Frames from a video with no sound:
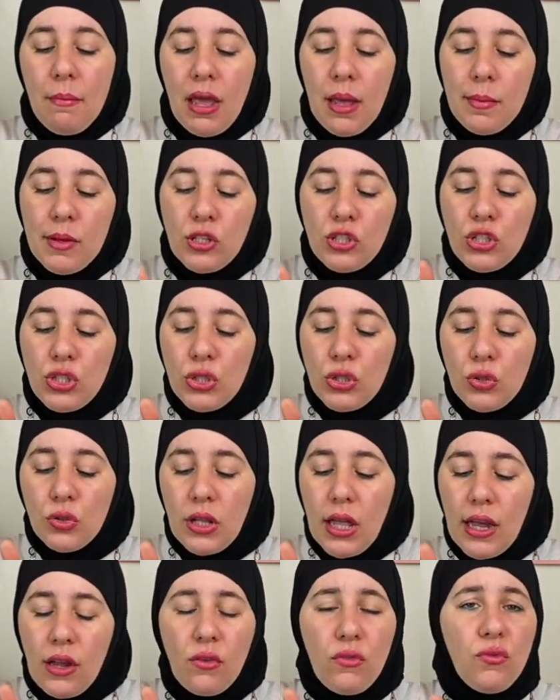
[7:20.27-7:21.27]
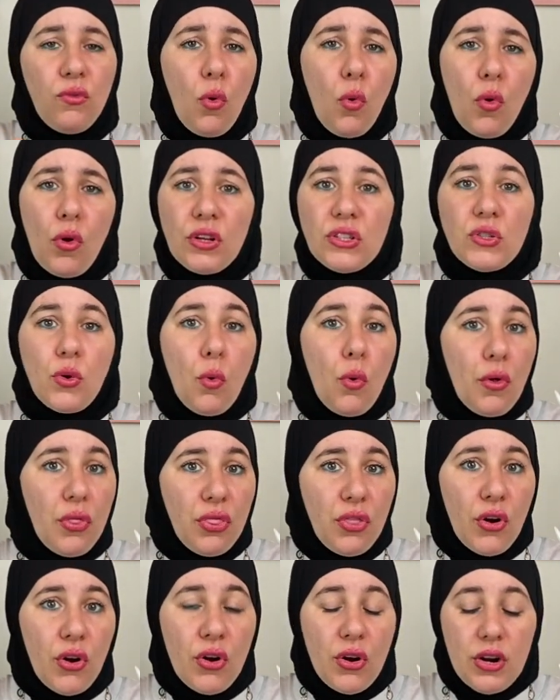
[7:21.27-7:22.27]
maybe do like fourths or
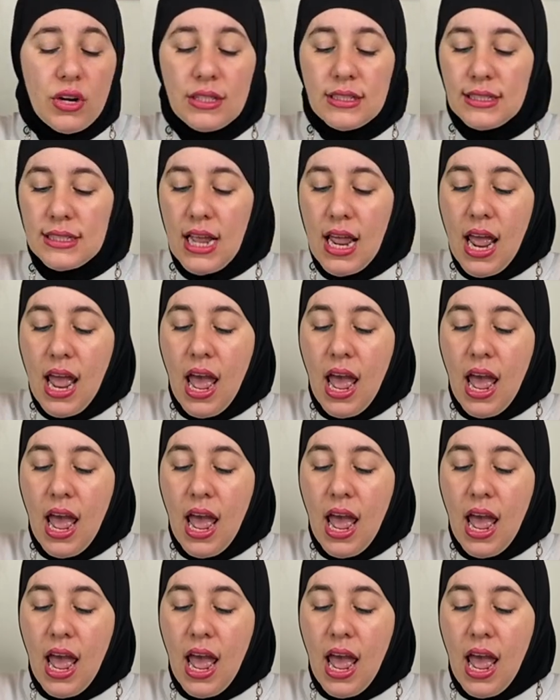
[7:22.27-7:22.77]
thirds,